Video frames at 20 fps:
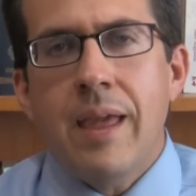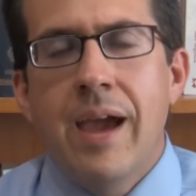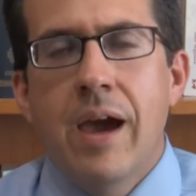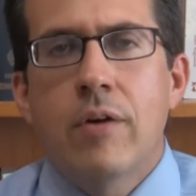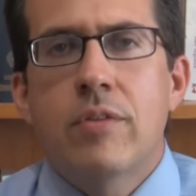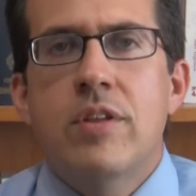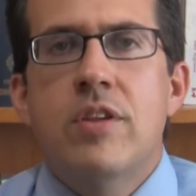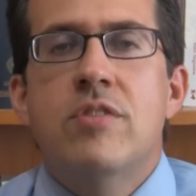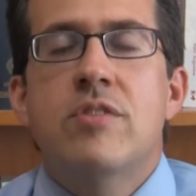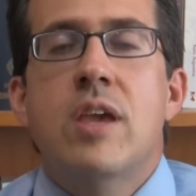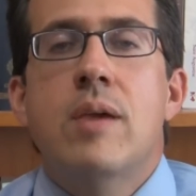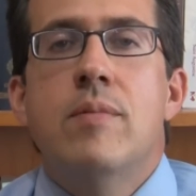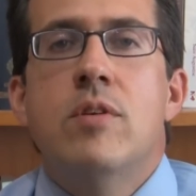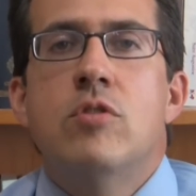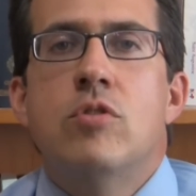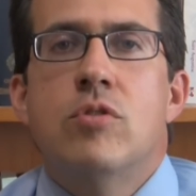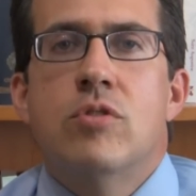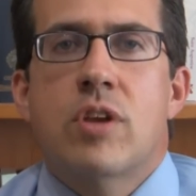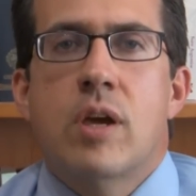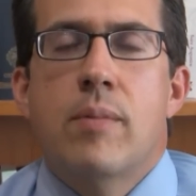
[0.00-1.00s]
how these same
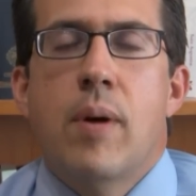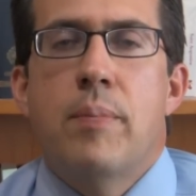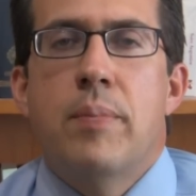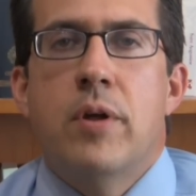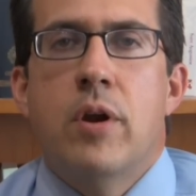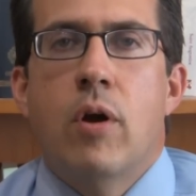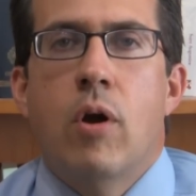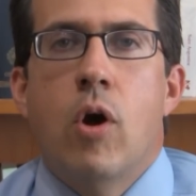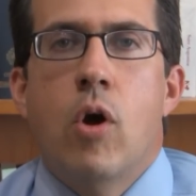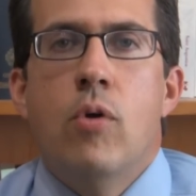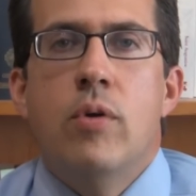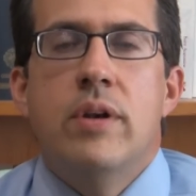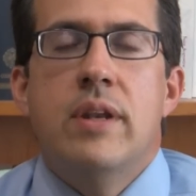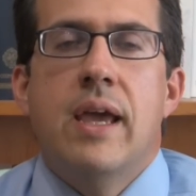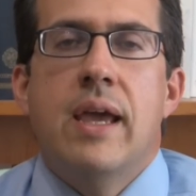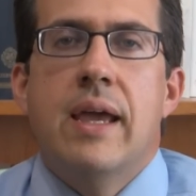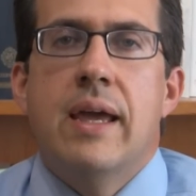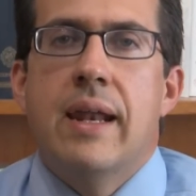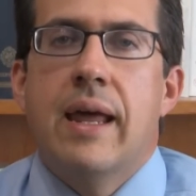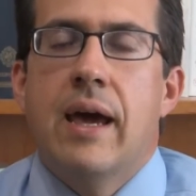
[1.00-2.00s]
issues come up in our own
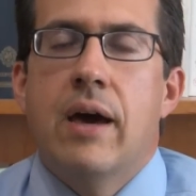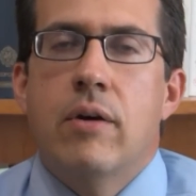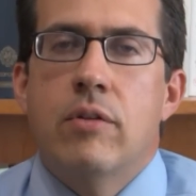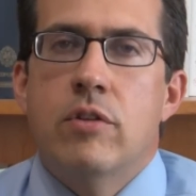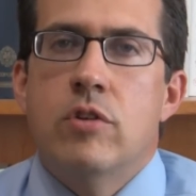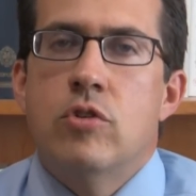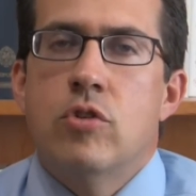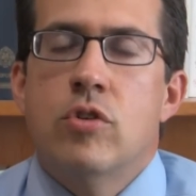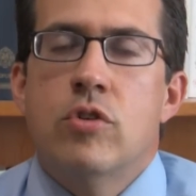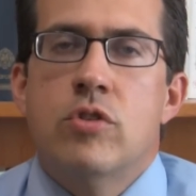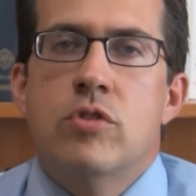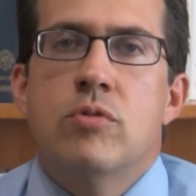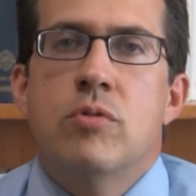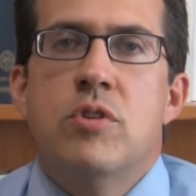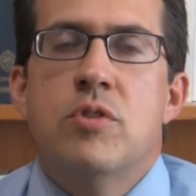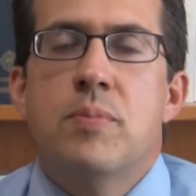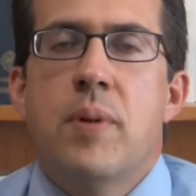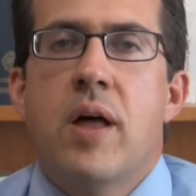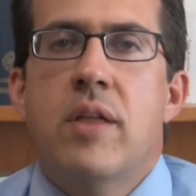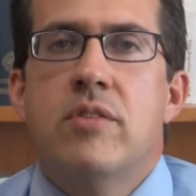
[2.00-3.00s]
day and how the church's
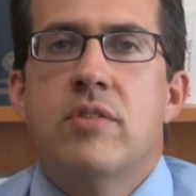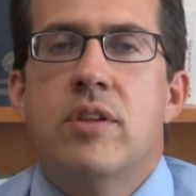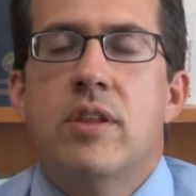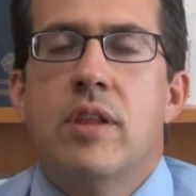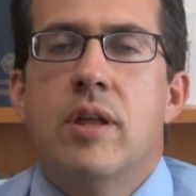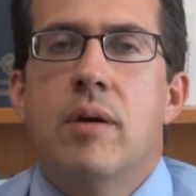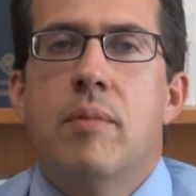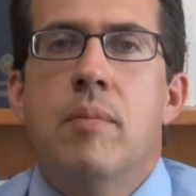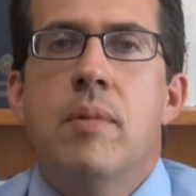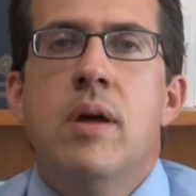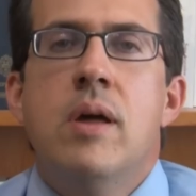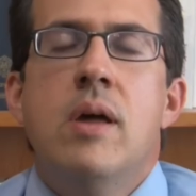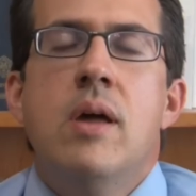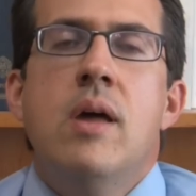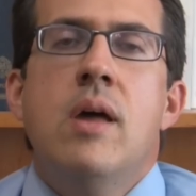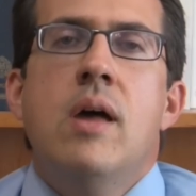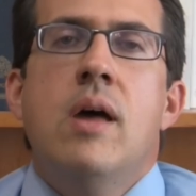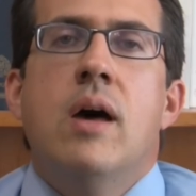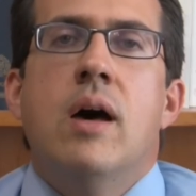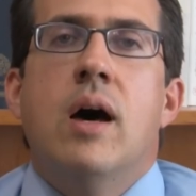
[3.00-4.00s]
response to them
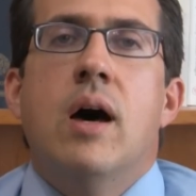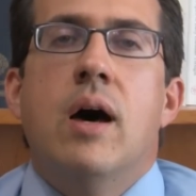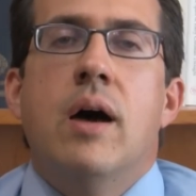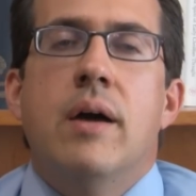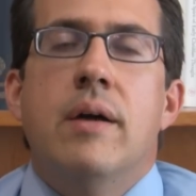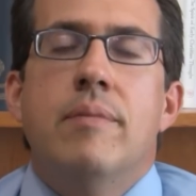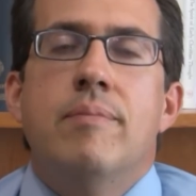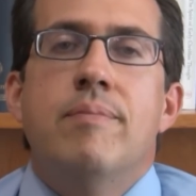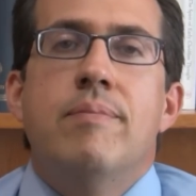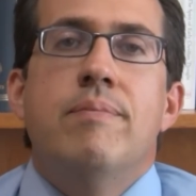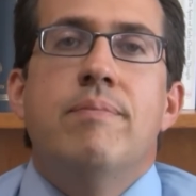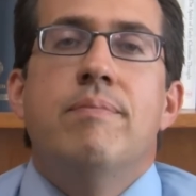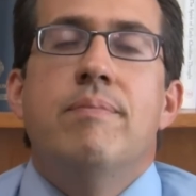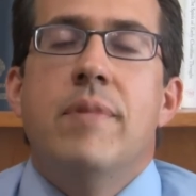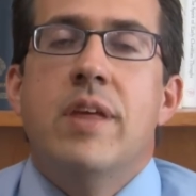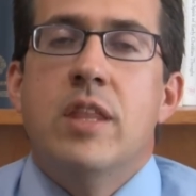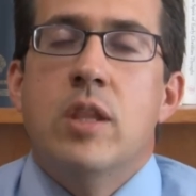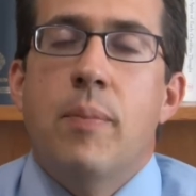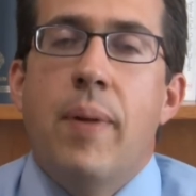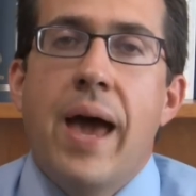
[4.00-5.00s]
uh,
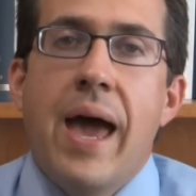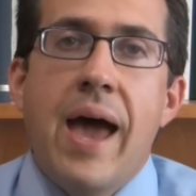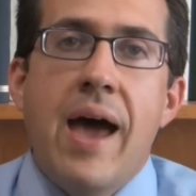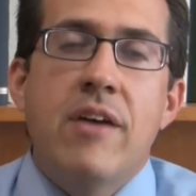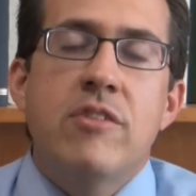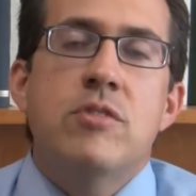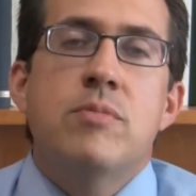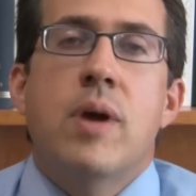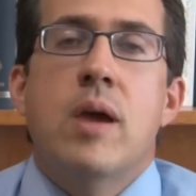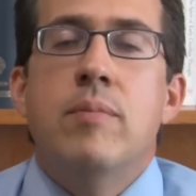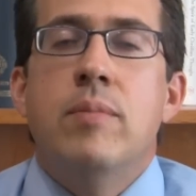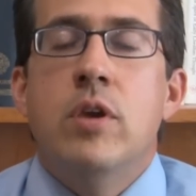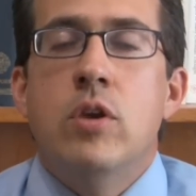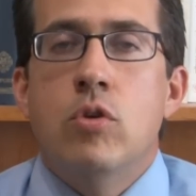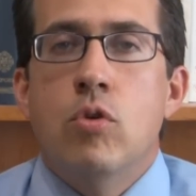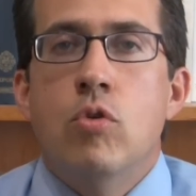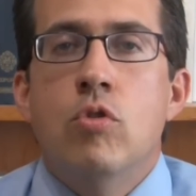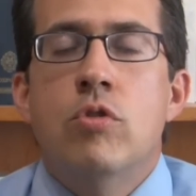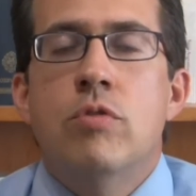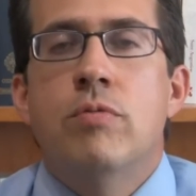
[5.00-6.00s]
in the past might be
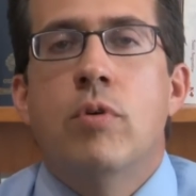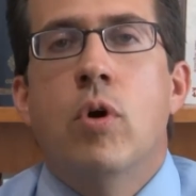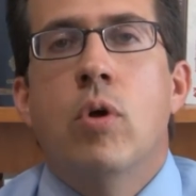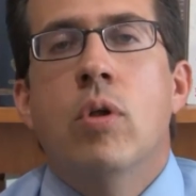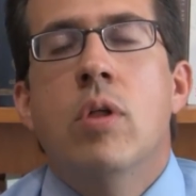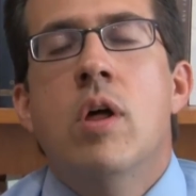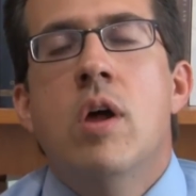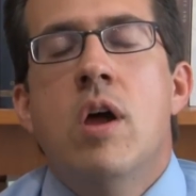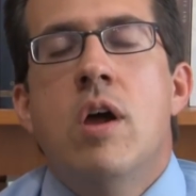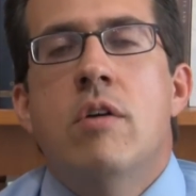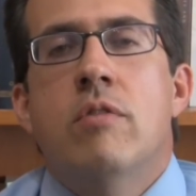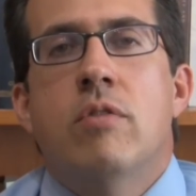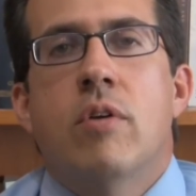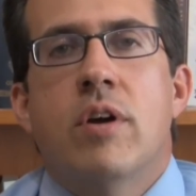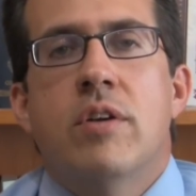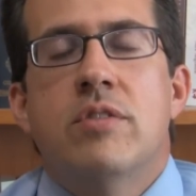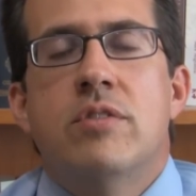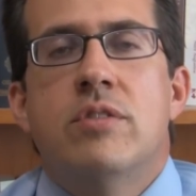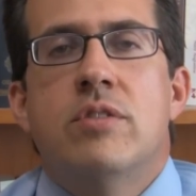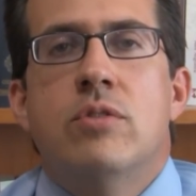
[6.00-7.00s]
useful for
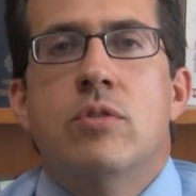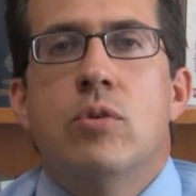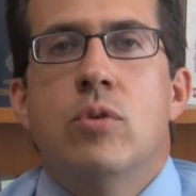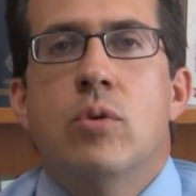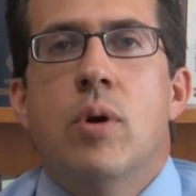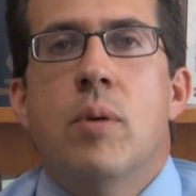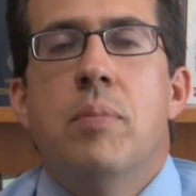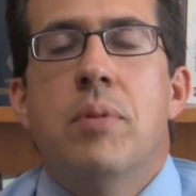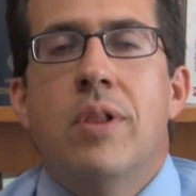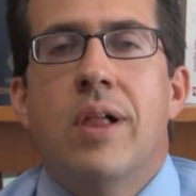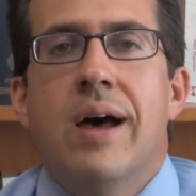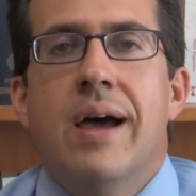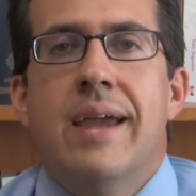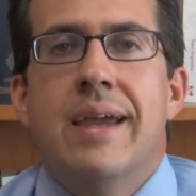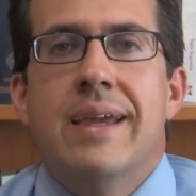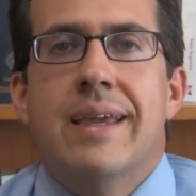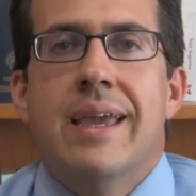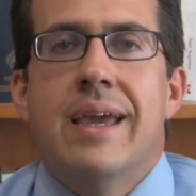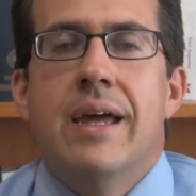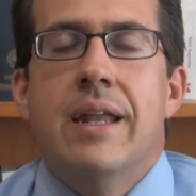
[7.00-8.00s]
us to apply
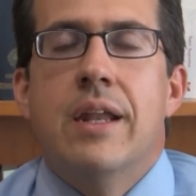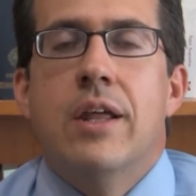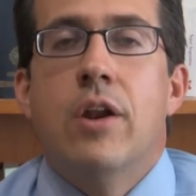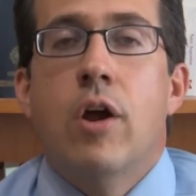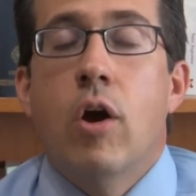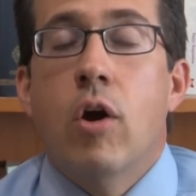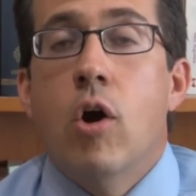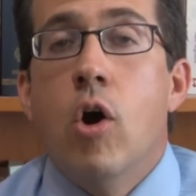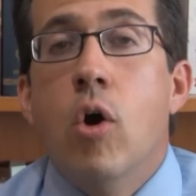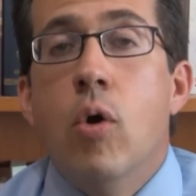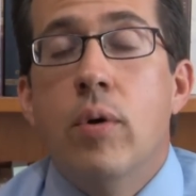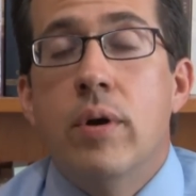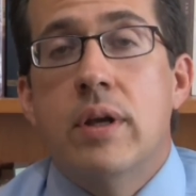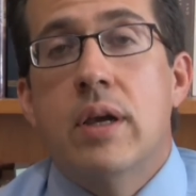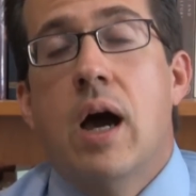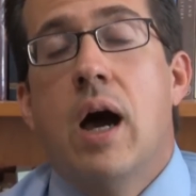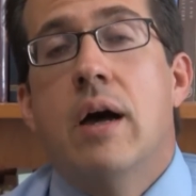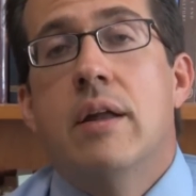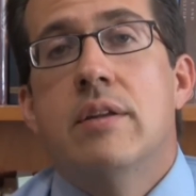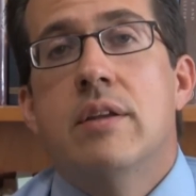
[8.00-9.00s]
again in our own
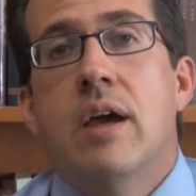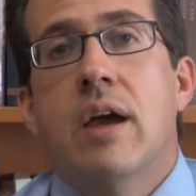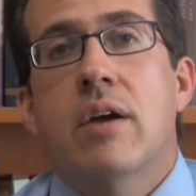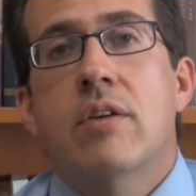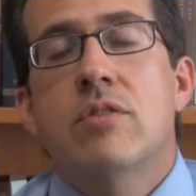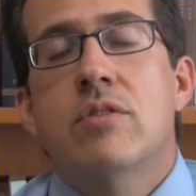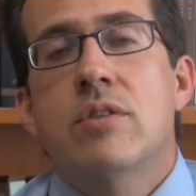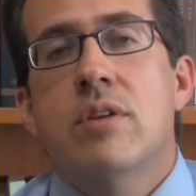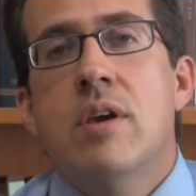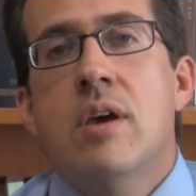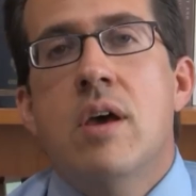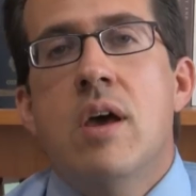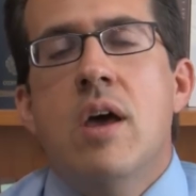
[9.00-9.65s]
context.